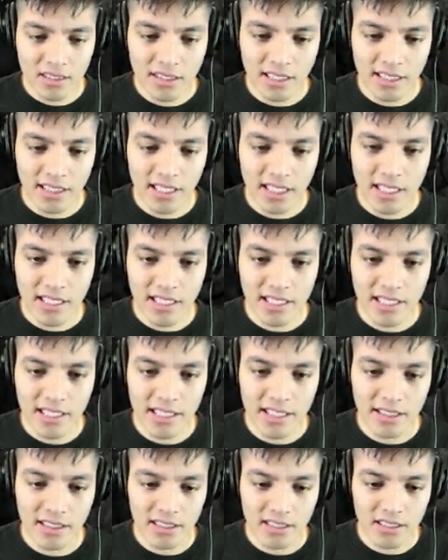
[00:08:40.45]
Okay, not
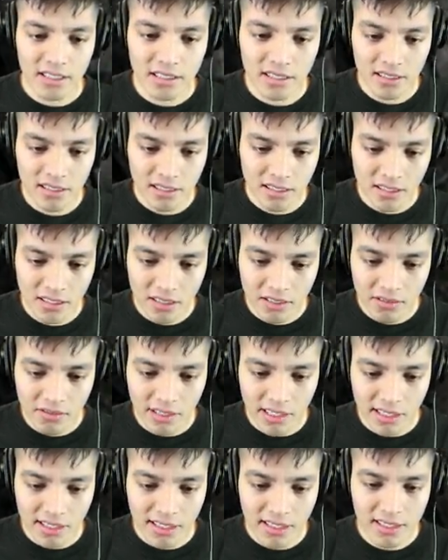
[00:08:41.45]
here.
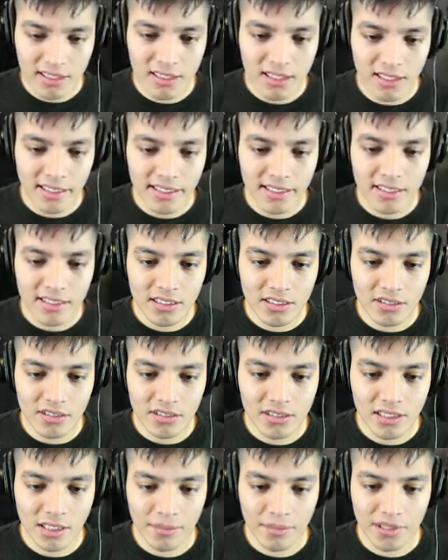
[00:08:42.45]
Wait, this leads to
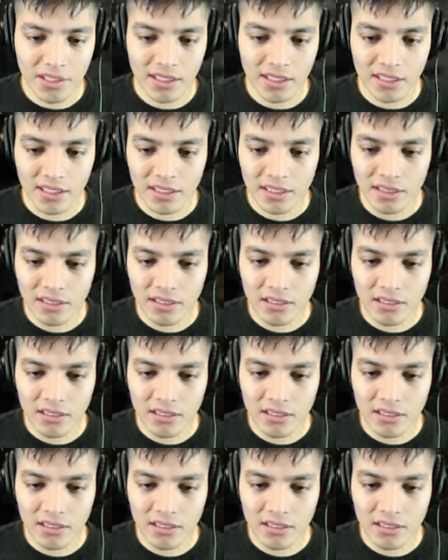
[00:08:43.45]
something.